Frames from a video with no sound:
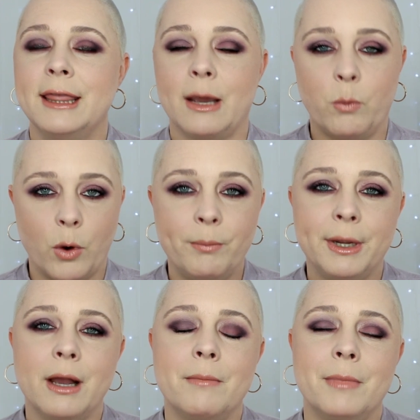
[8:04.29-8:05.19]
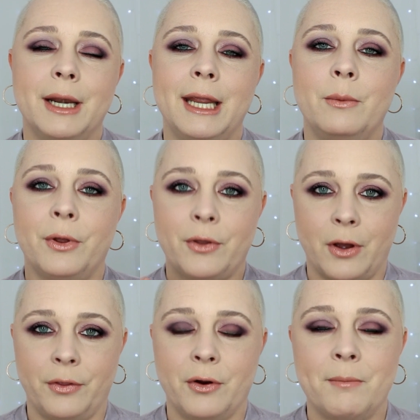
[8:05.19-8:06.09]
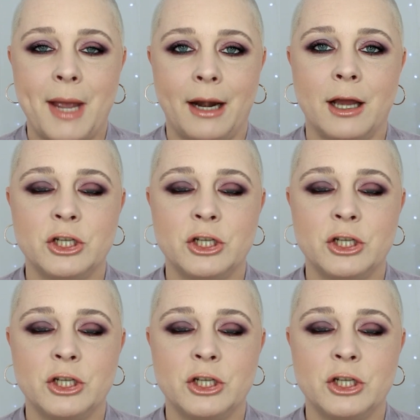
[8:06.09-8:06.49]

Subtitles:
that won't become muddy with other matte